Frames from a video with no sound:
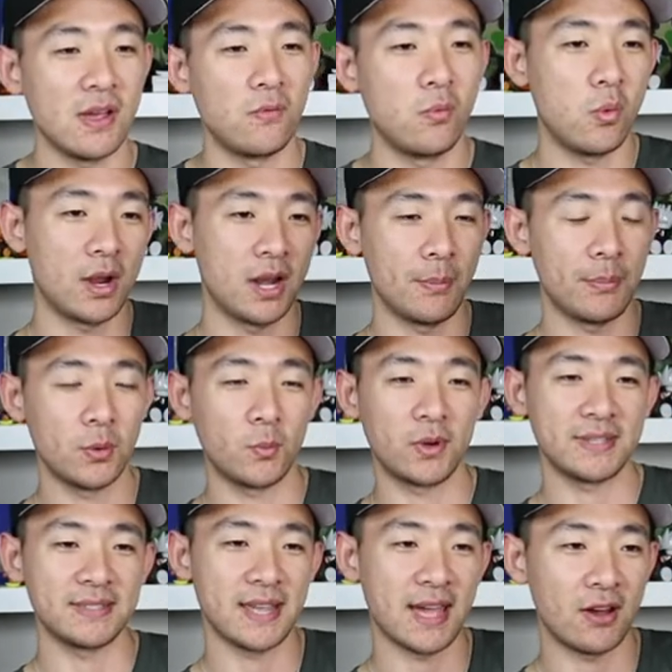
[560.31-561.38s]
You have one up and
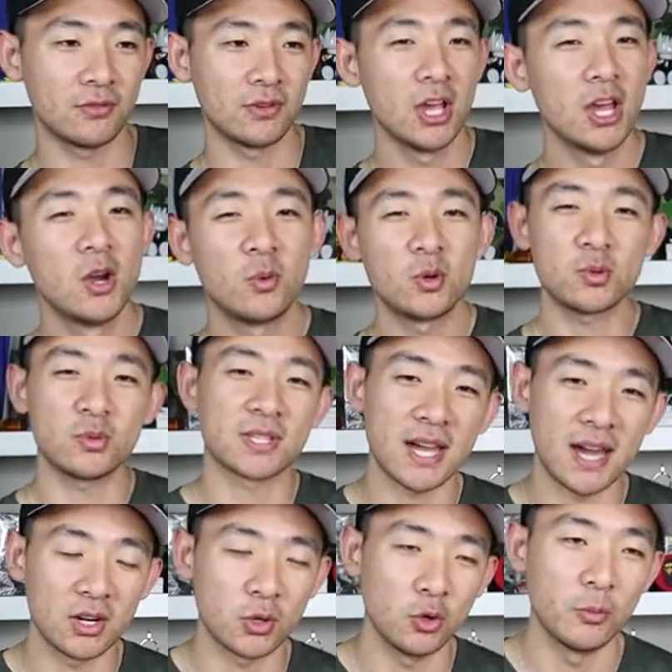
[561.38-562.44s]
one down, which was
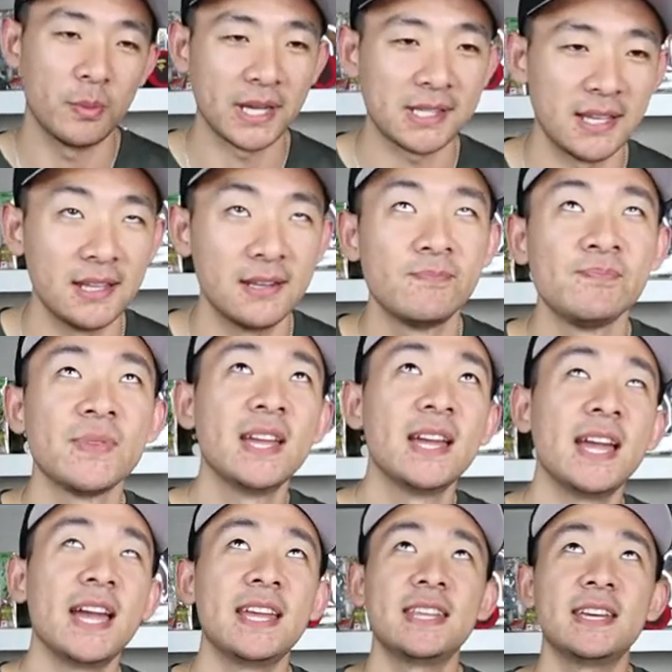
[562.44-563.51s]
kind of cool back then.
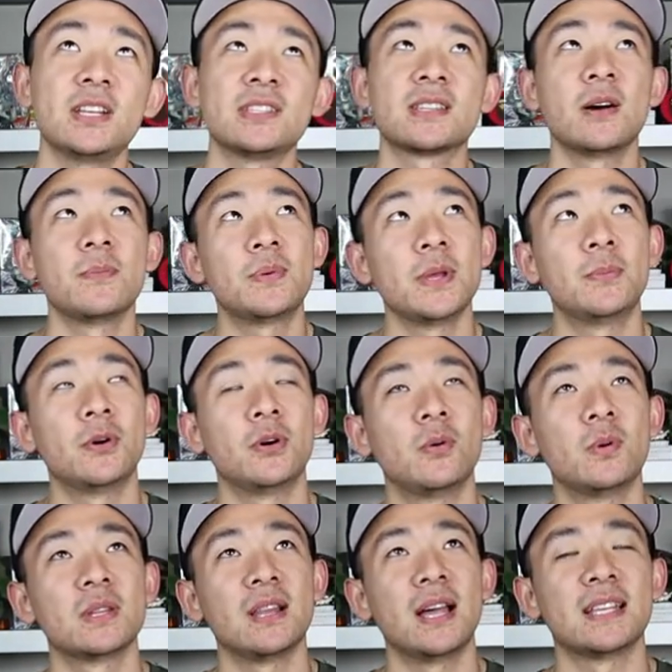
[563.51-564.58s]
And then some people
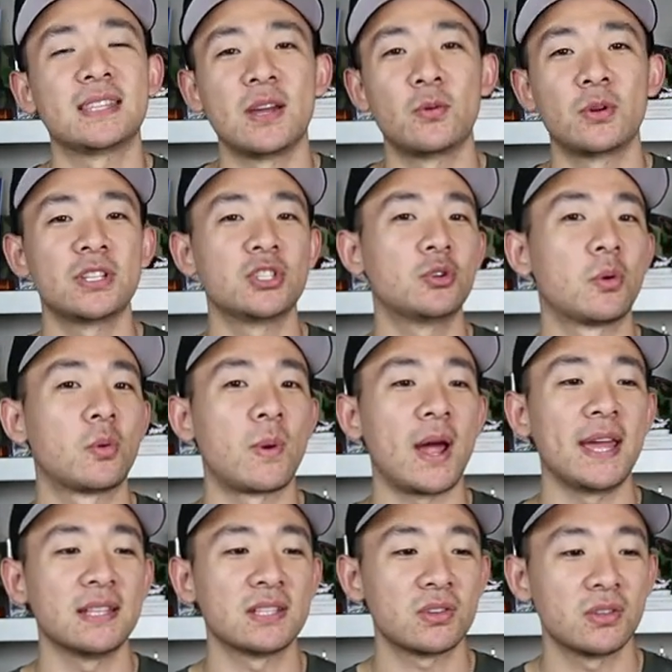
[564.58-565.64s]
would like, they wouldn't do it
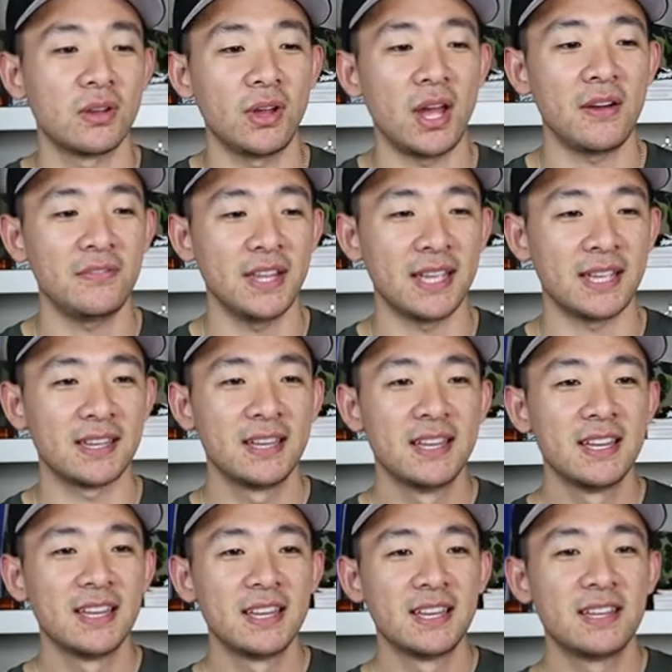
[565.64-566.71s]
right. So they'll have like,
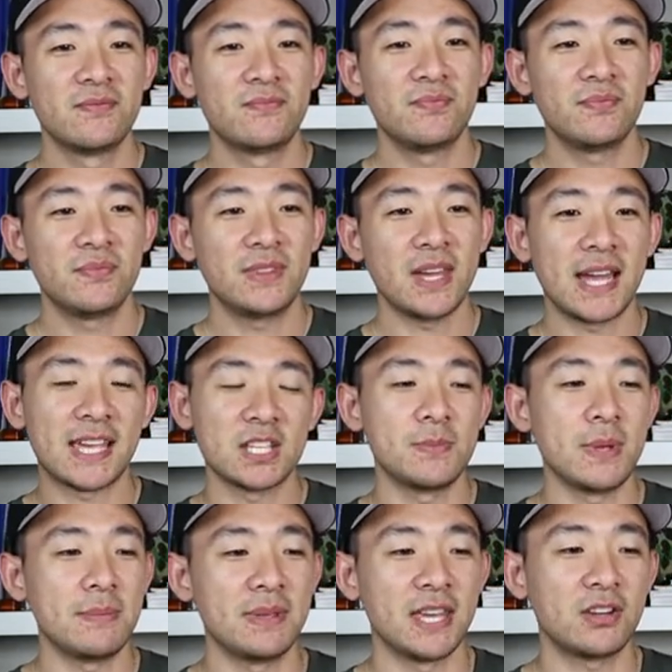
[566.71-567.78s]
I guess
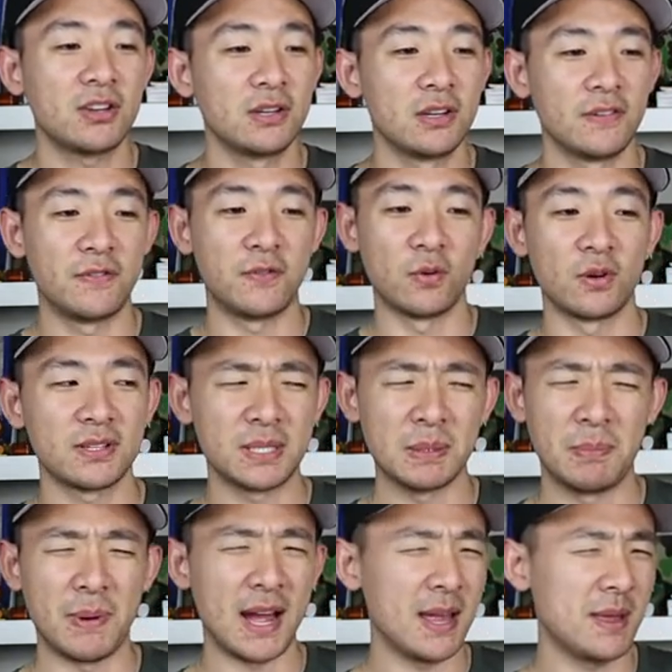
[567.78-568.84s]
maybe they couldn't afford to
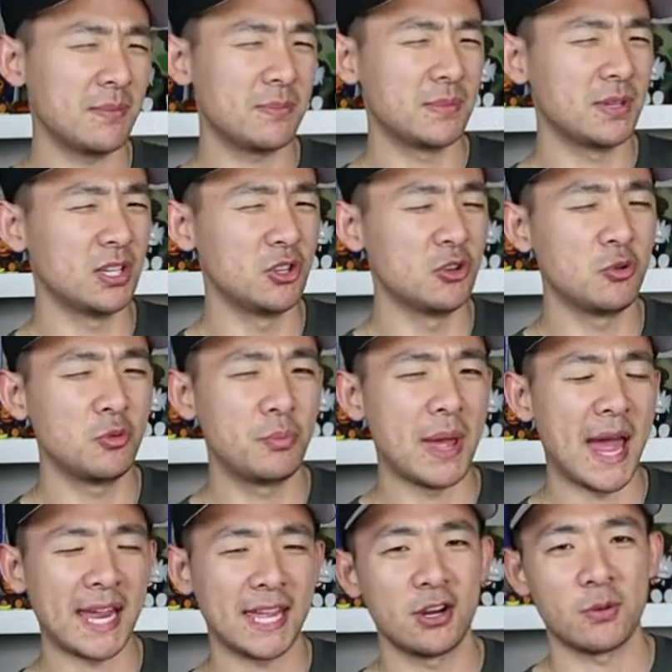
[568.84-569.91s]
buy new
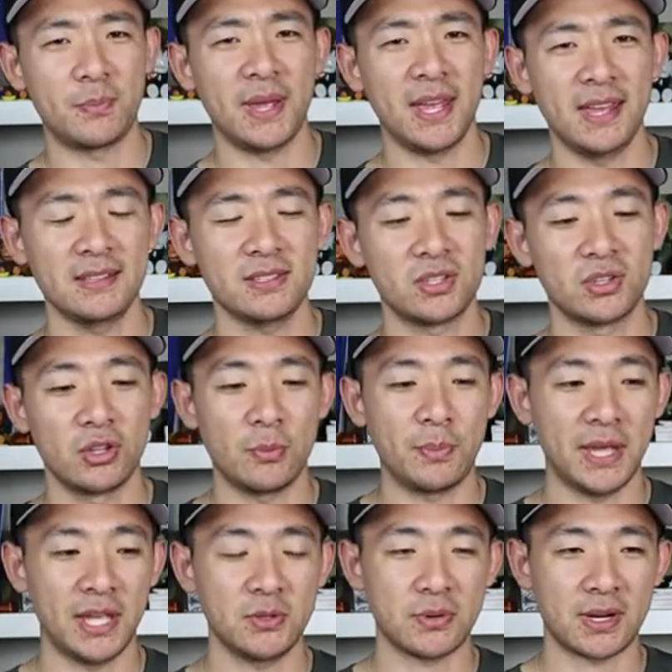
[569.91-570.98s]
baggier pants. So their
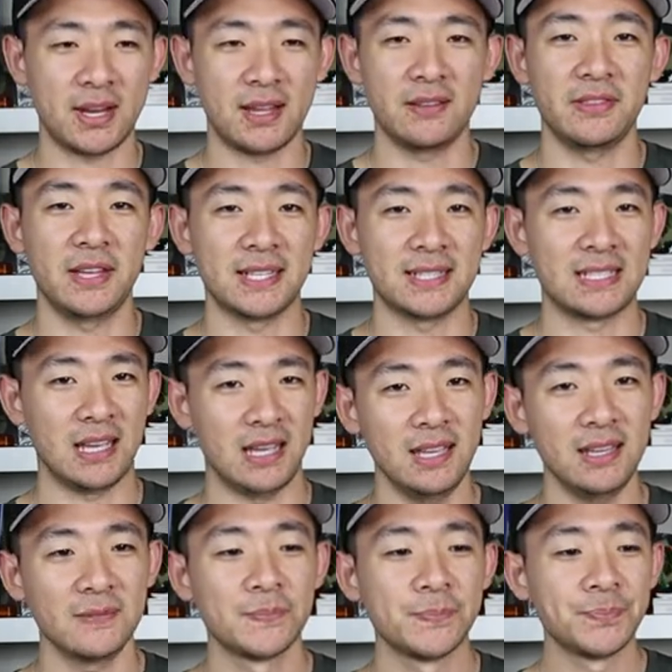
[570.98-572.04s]
pants were kind of like
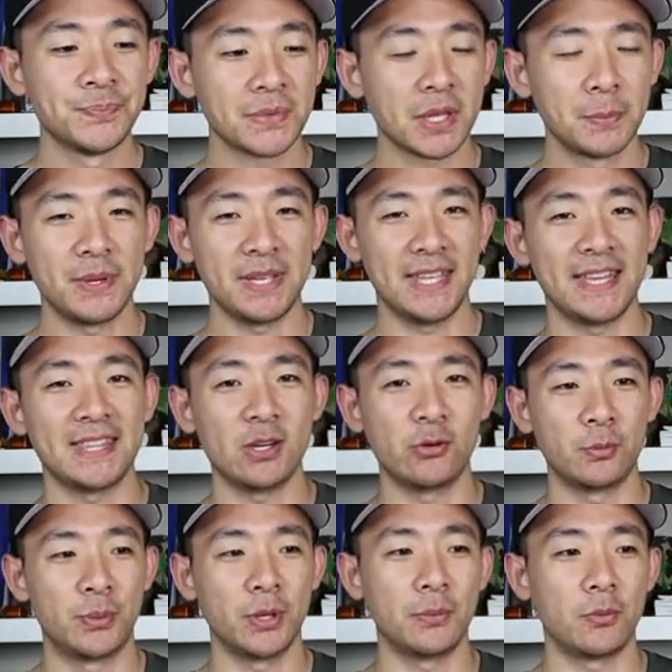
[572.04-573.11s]
tight, but yet they
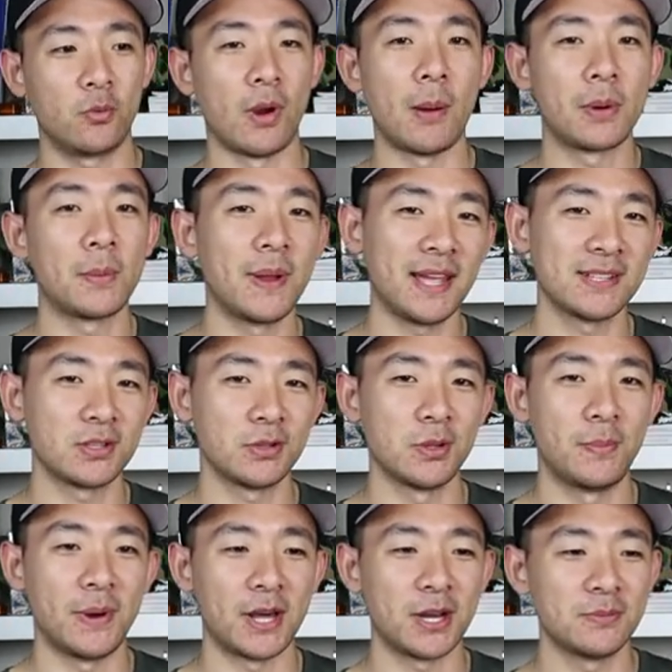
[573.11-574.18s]
would put rubber bands on the
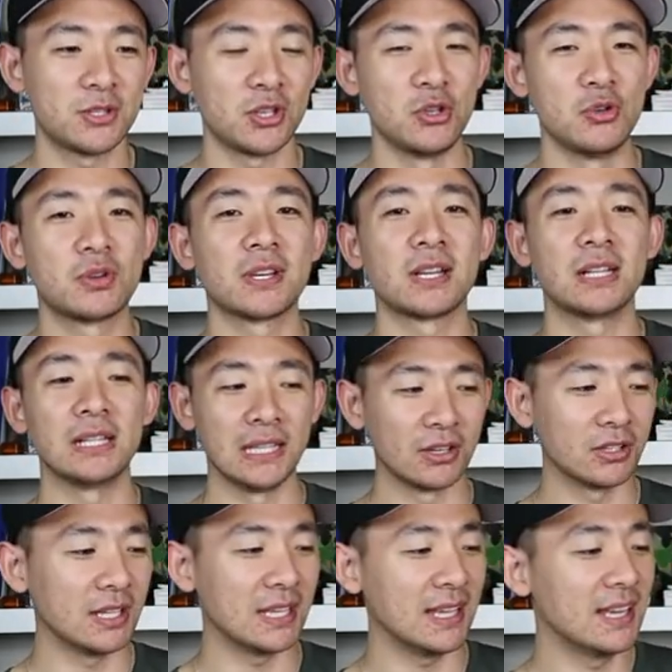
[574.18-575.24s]
bottom. So you can
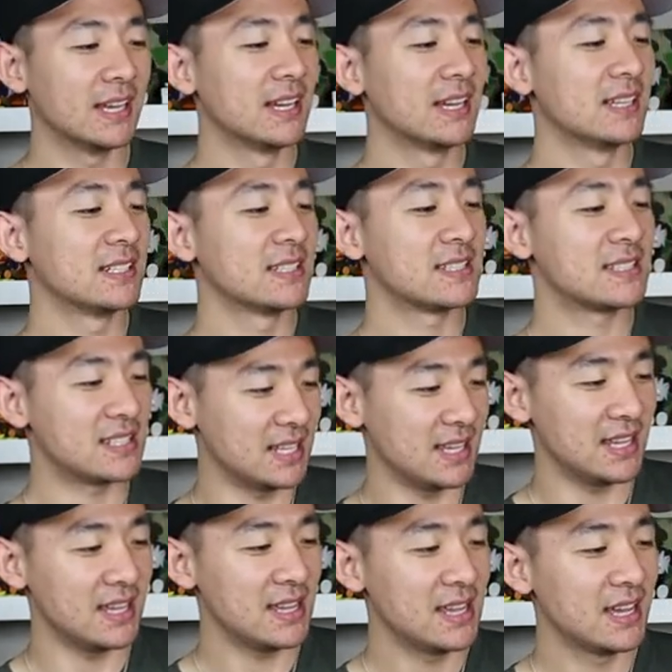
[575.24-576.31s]
clearly
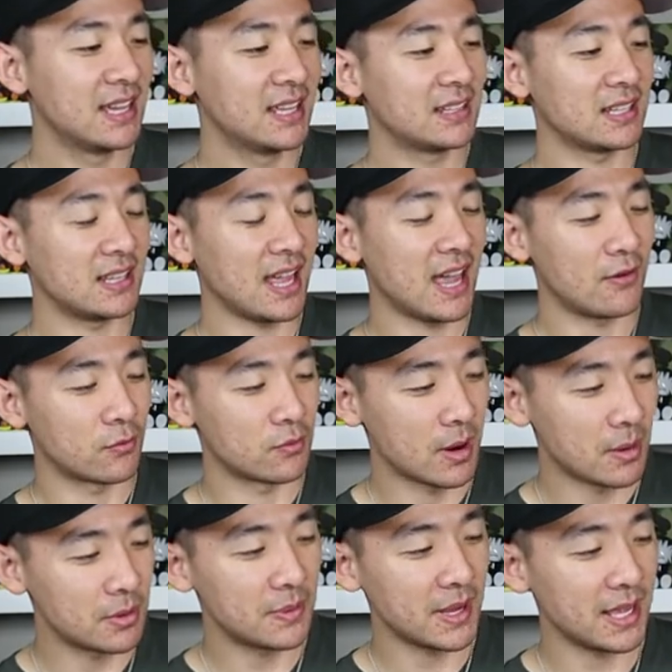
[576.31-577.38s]
see that they have
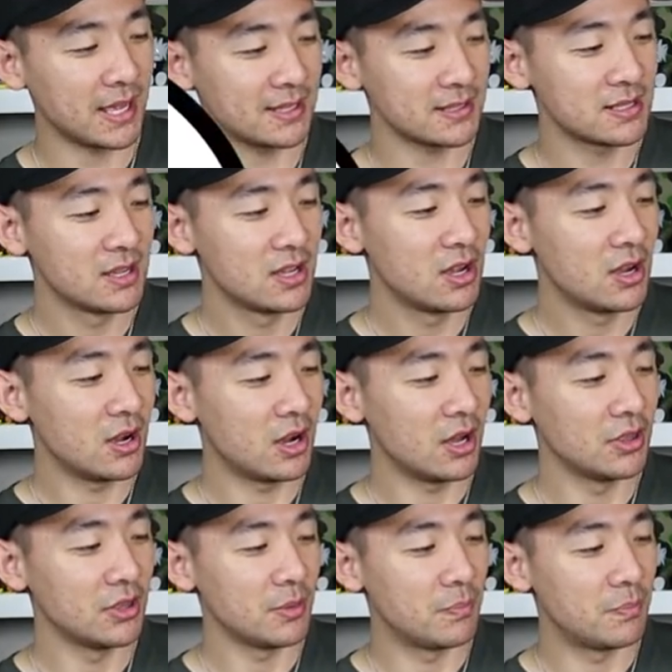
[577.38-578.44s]
rubber bands
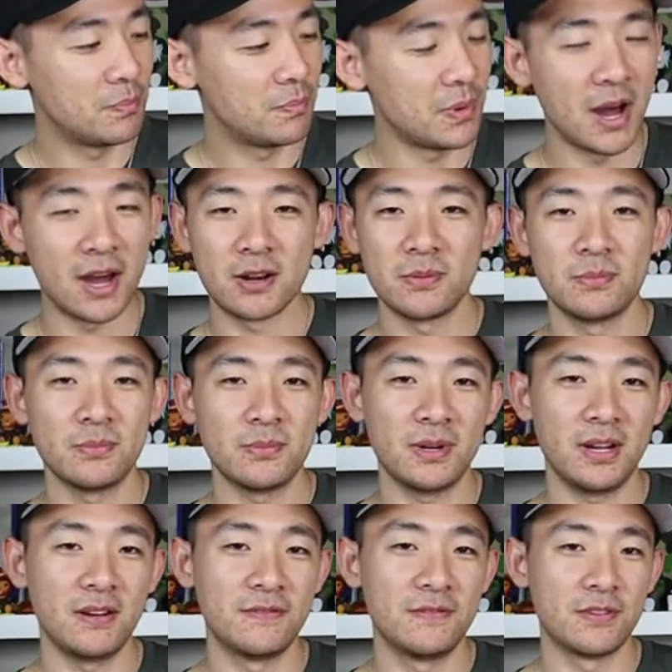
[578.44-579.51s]
on the bottom
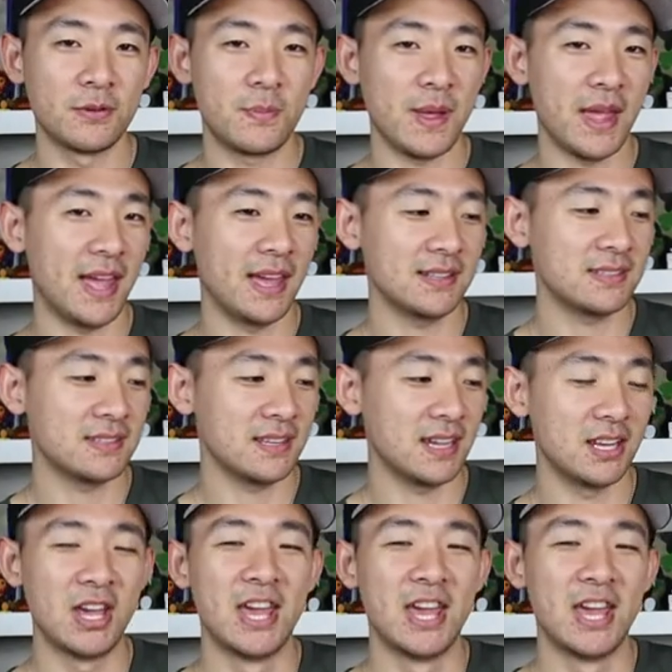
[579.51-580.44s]
of their pants. And